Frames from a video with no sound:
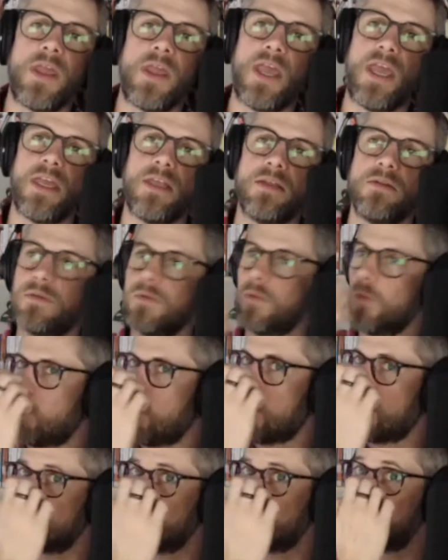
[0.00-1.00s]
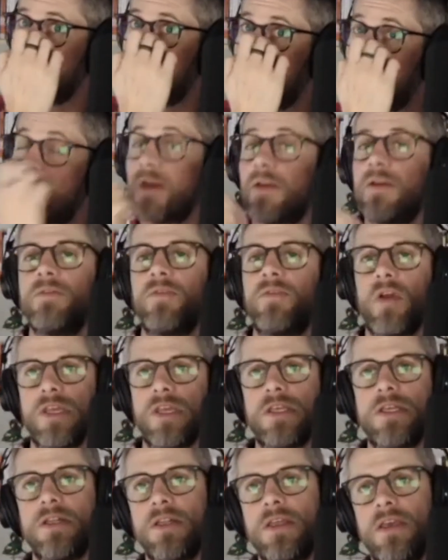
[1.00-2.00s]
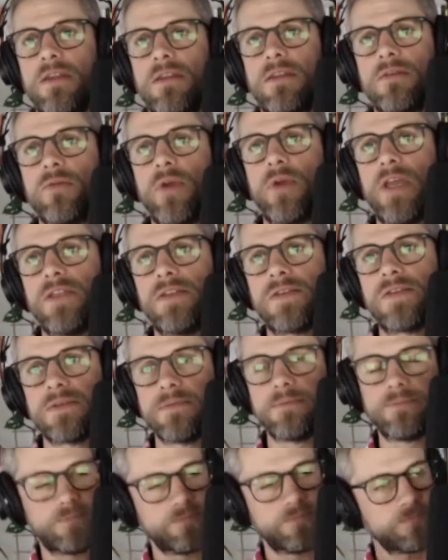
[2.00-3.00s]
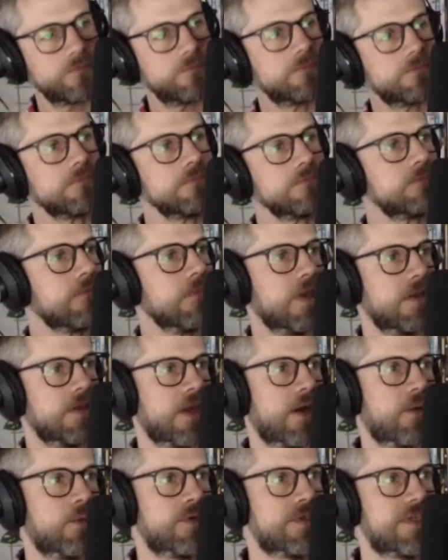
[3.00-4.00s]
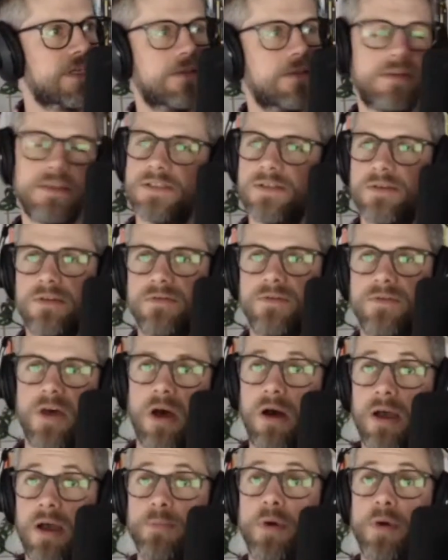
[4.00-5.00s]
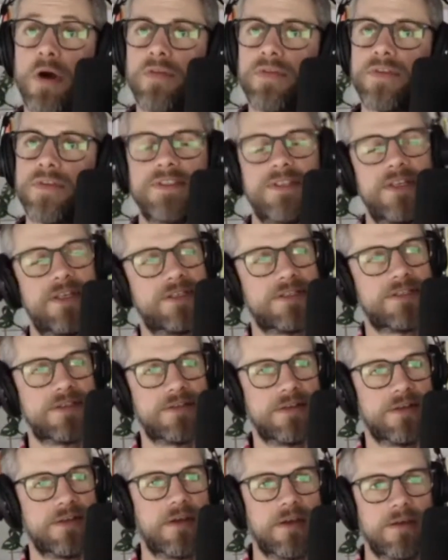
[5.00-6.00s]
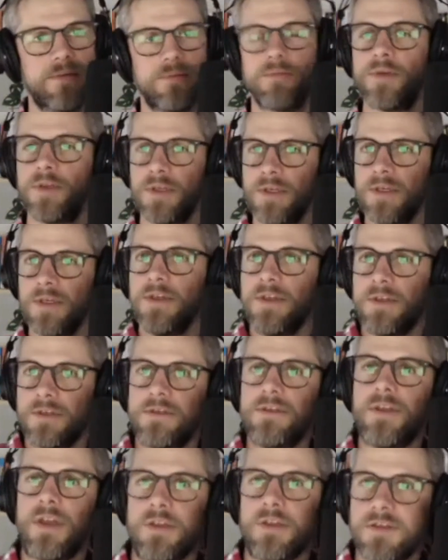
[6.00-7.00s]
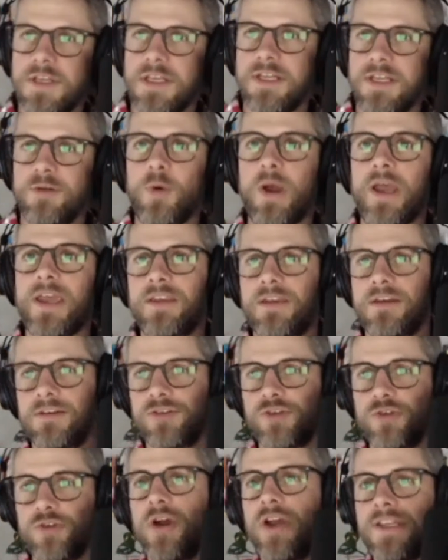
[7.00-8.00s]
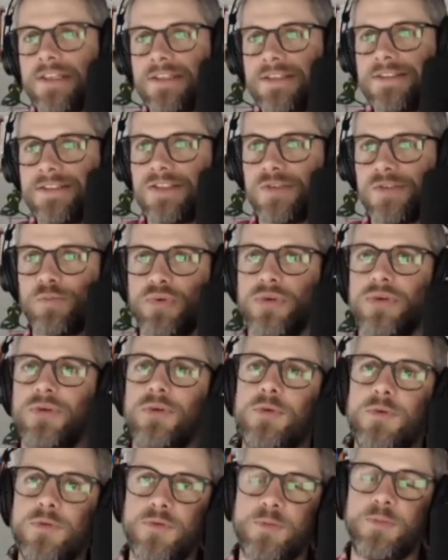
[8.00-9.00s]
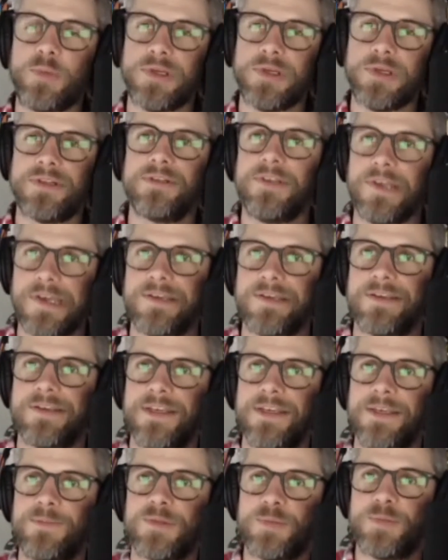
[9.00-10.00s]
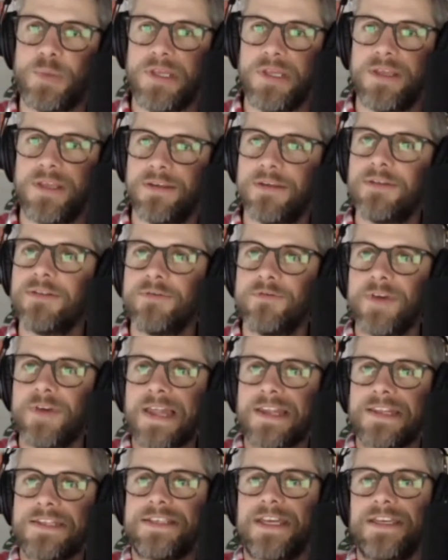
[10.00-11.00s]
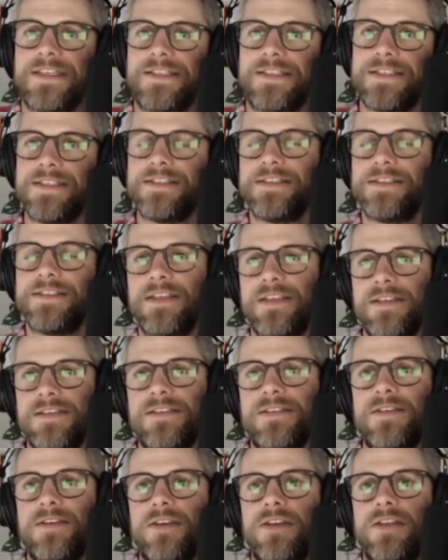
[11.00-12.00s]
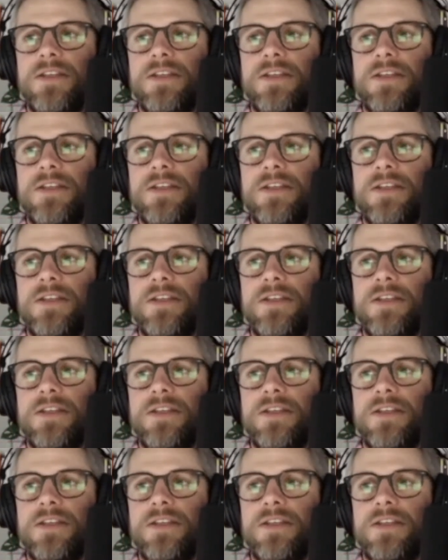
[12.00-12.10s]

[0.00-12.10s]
And one of the very, very clear threads that was in the sort of the hypothesis that I'm, you know, in a way kind of trying to disprove, but you know, it keeps being validated, is that